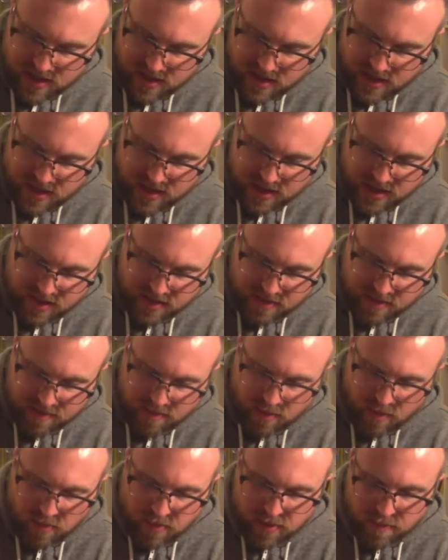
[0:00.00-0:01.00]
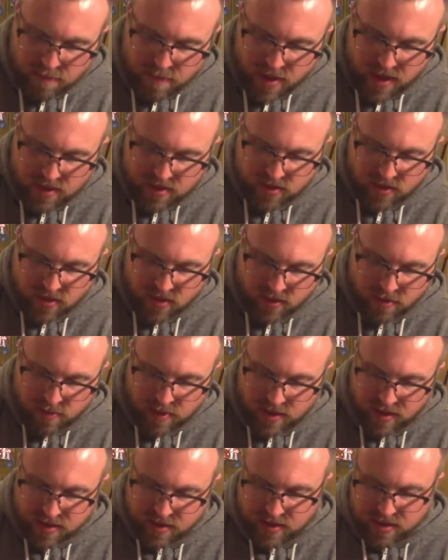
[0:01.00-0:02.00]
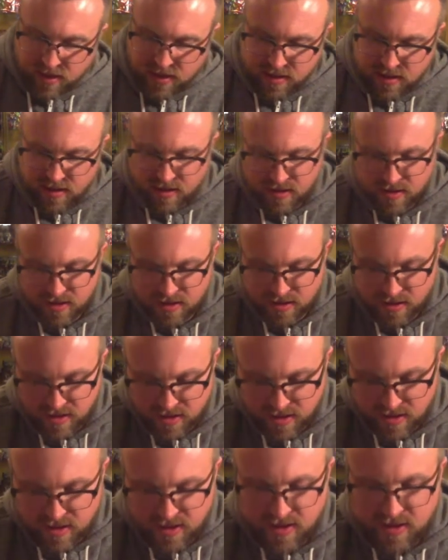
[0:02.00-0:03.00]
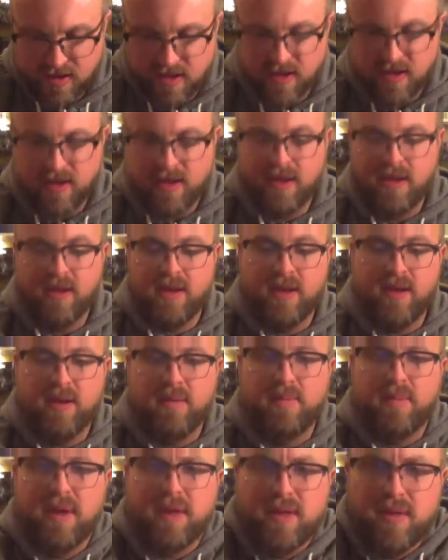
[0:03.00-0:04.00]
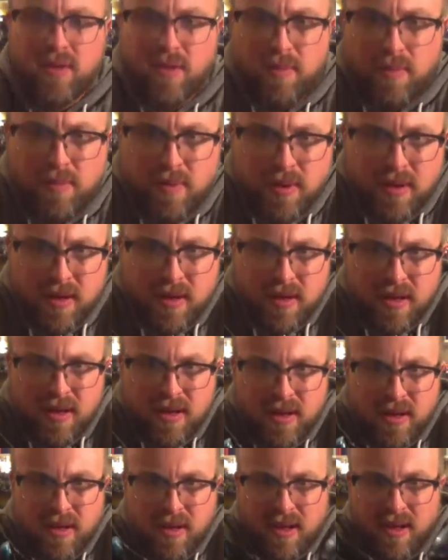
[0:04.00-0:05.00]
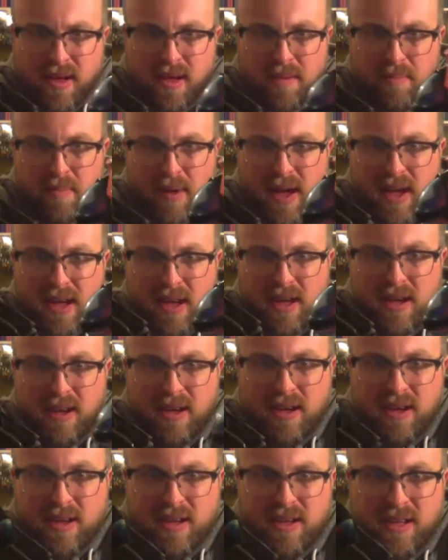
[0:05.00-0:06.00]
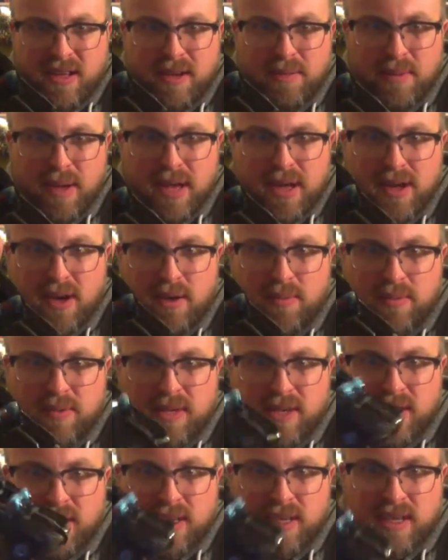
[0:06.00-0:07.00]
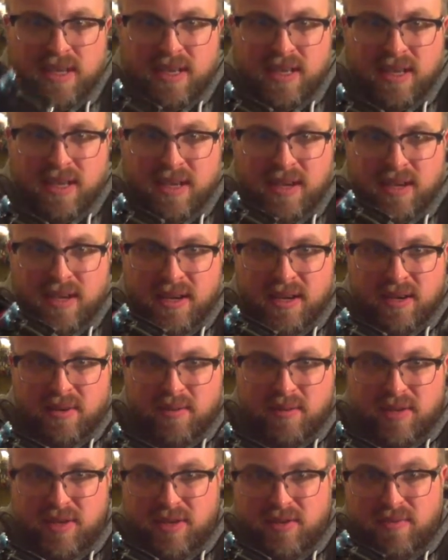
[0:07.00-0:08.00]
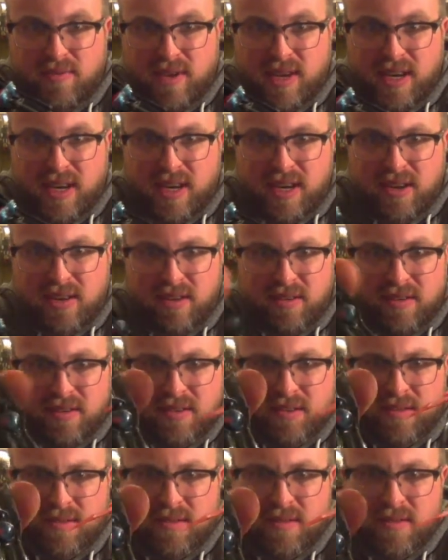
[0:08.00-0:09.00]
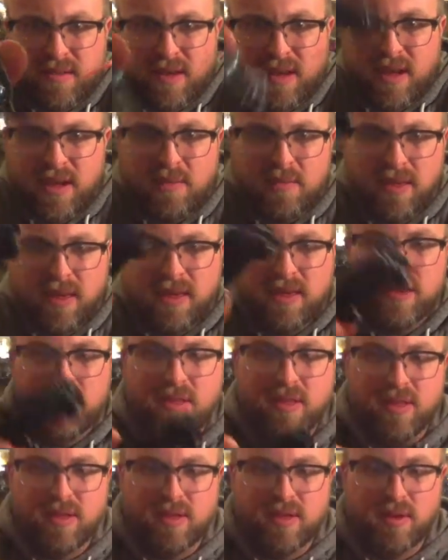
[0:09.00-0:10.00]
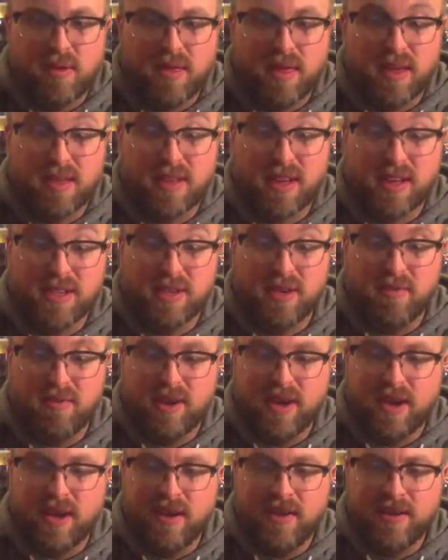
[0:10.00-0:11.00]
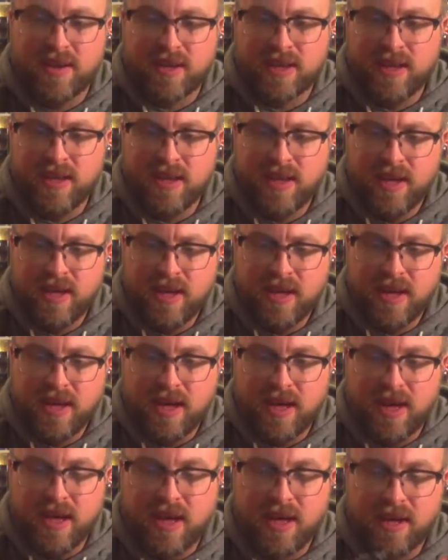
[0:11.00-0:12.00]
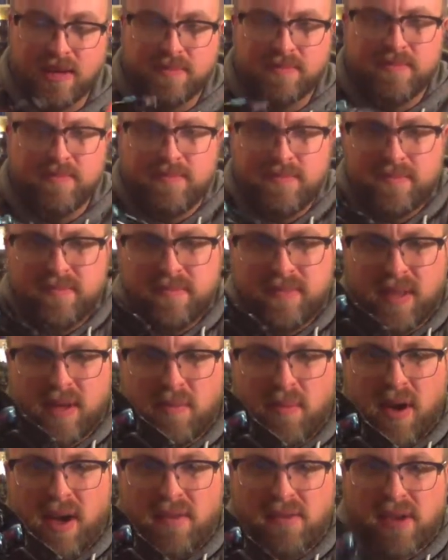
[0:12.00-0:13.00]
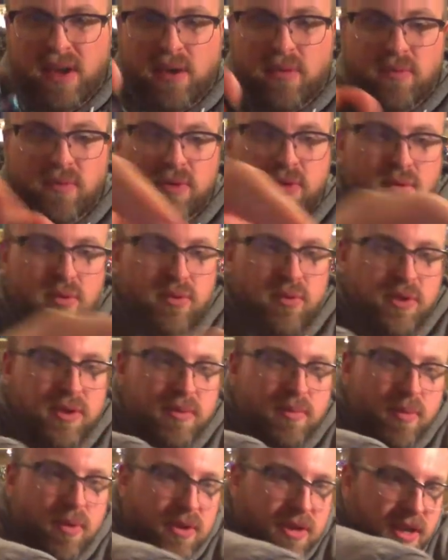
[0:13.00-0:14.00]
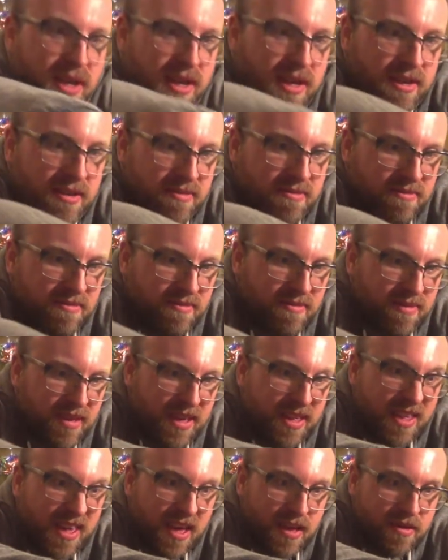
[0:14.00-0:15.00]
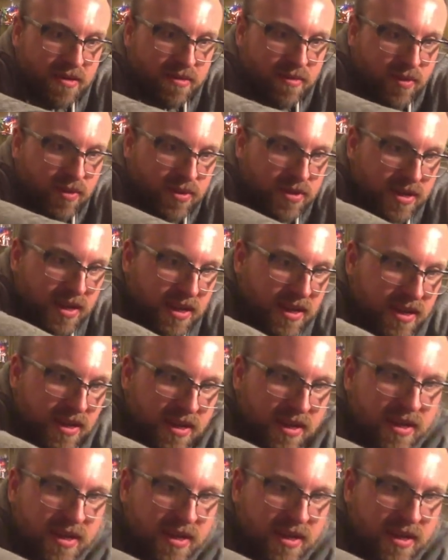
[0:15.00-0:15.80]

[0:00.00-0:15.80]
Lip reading: and probably the best two pieces, I picked up a Bat car and a Batcopter, which are really nice. These are the two things I actually really like. I might have a go at restoring them one day, he says one day.